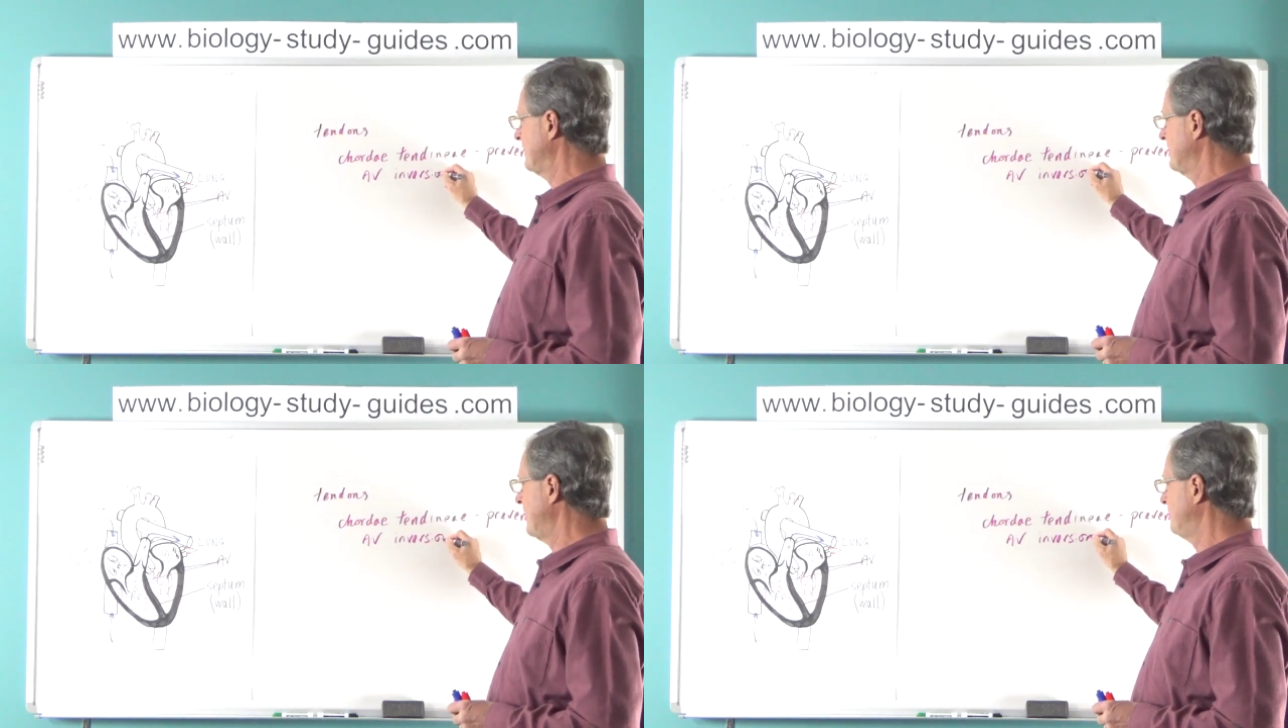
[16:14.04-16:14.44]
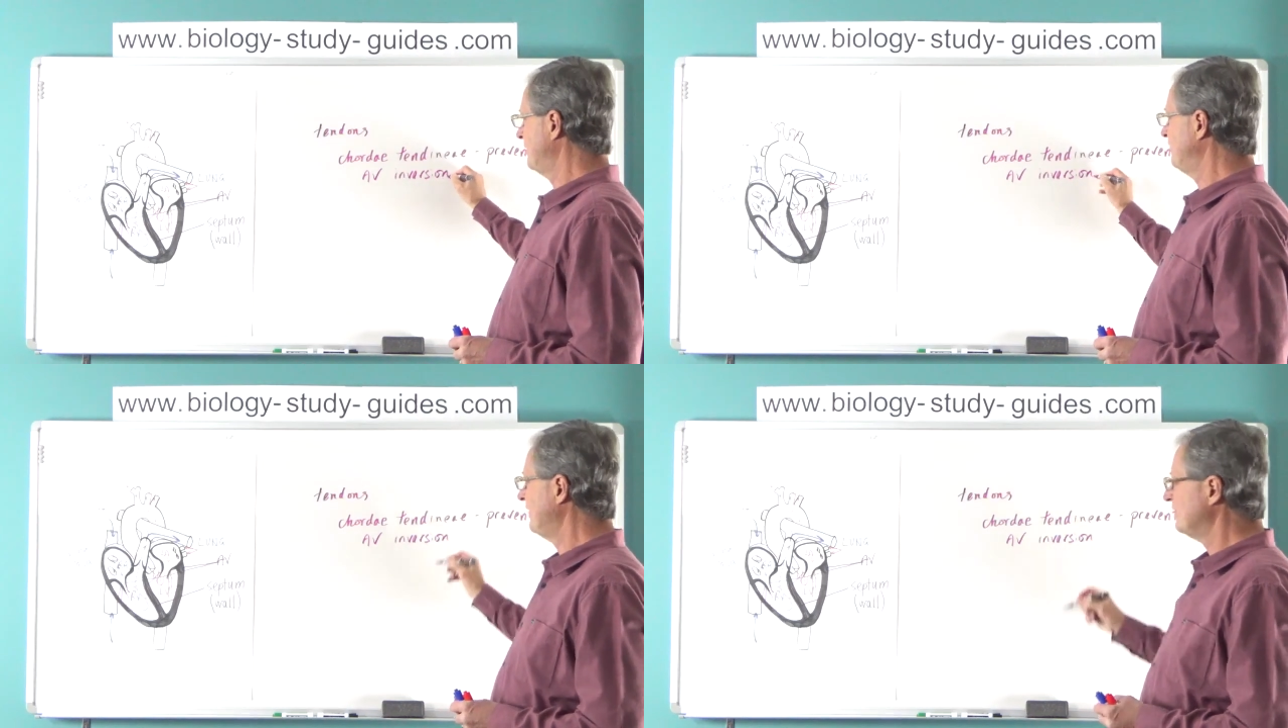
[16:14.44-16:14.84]
They
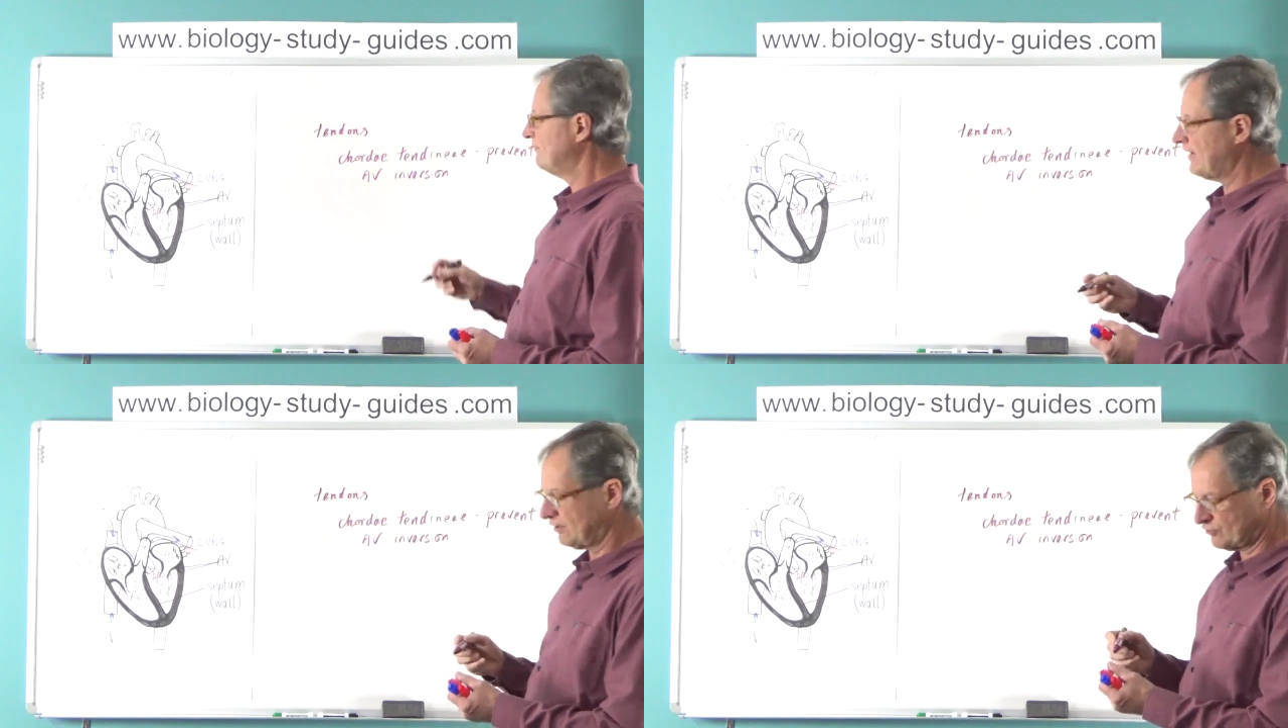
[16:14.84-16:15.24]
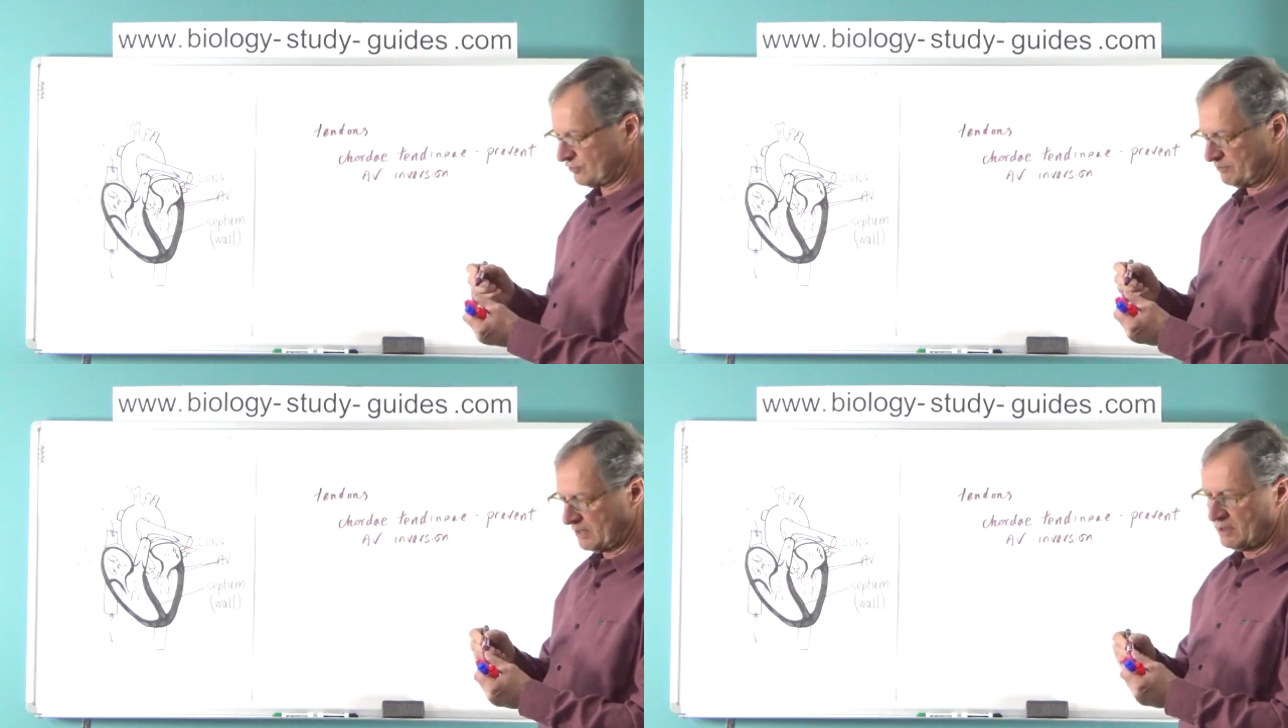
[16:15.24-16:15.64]
prevent the valves
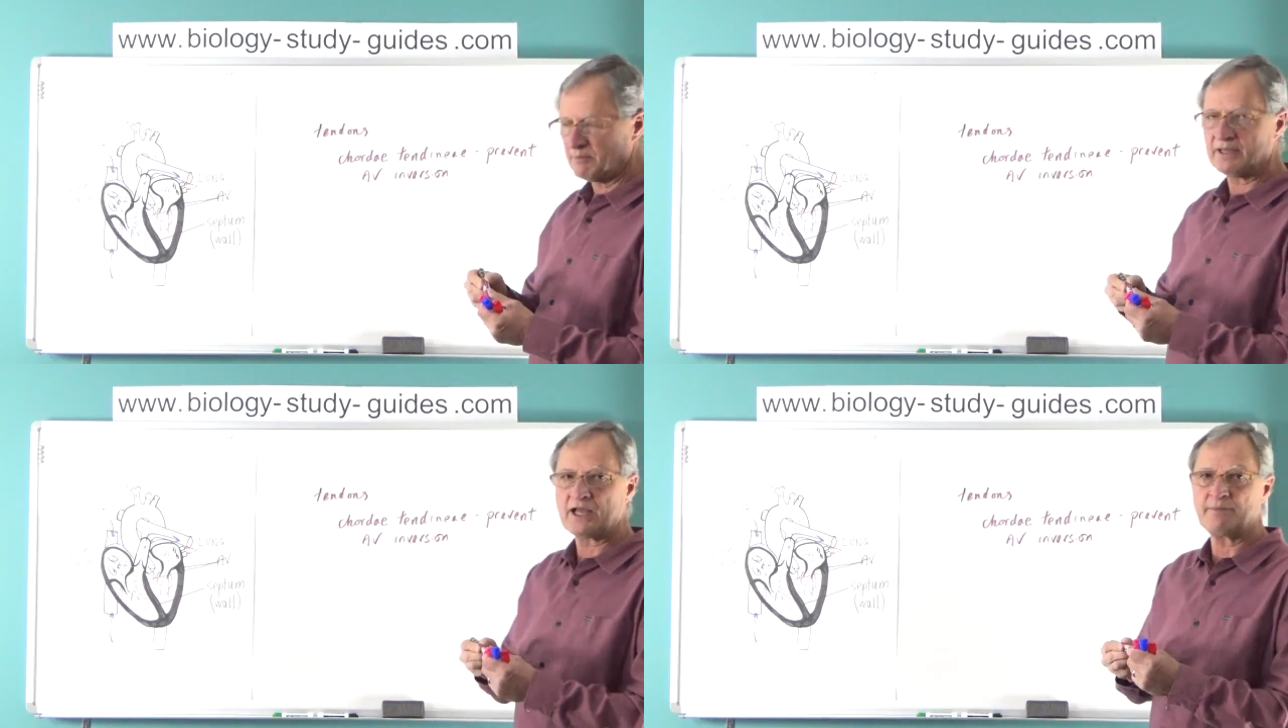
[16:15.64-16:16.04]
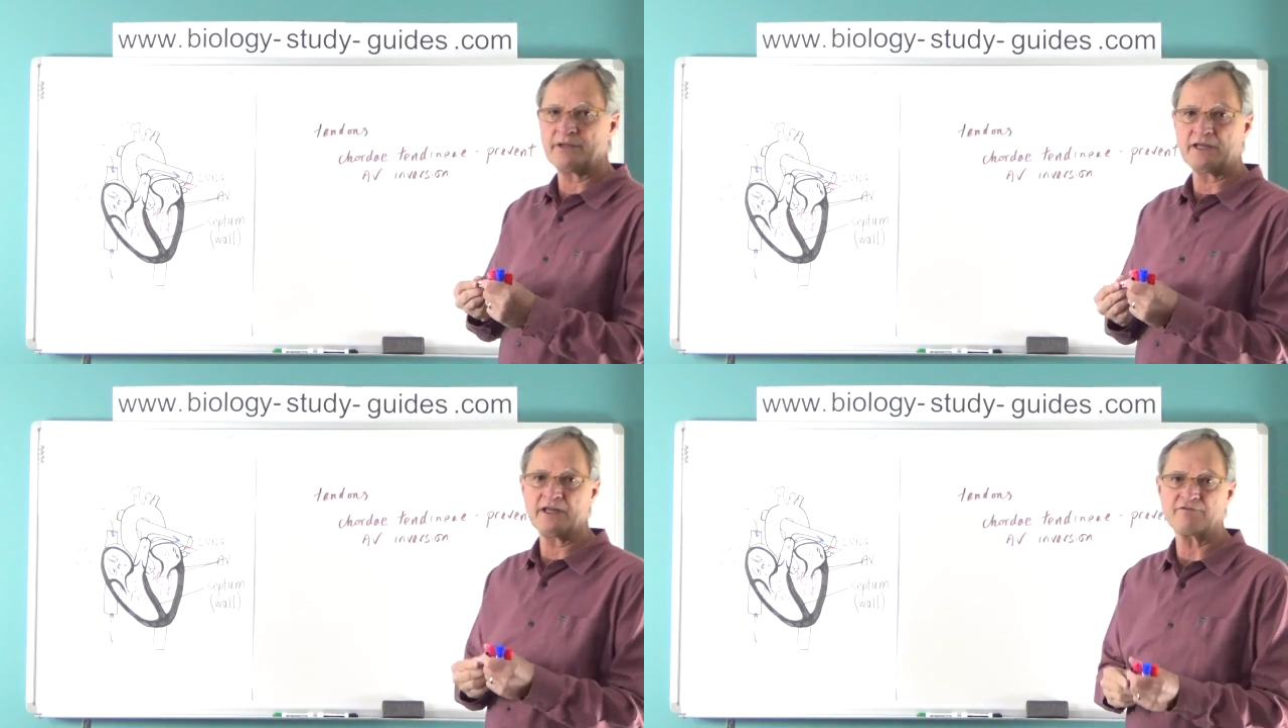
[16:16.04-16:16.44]
from
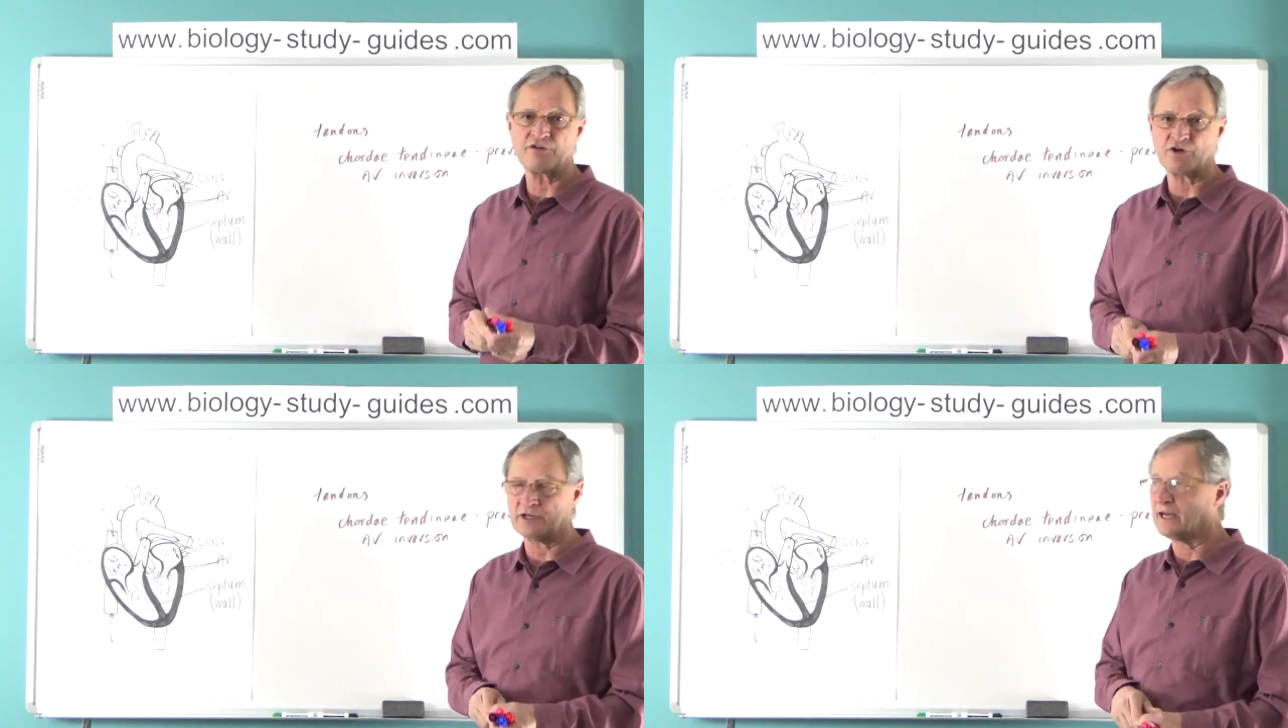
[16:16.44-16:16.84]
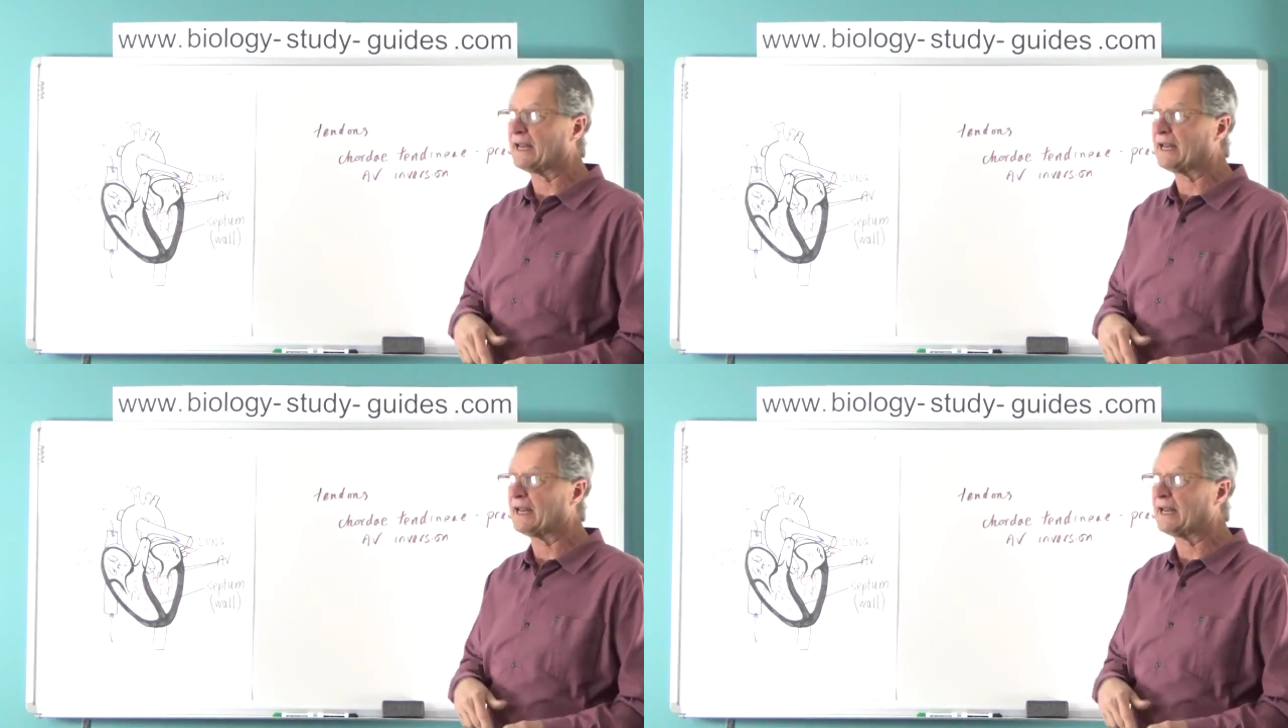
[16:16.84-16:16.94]
becoming inverted.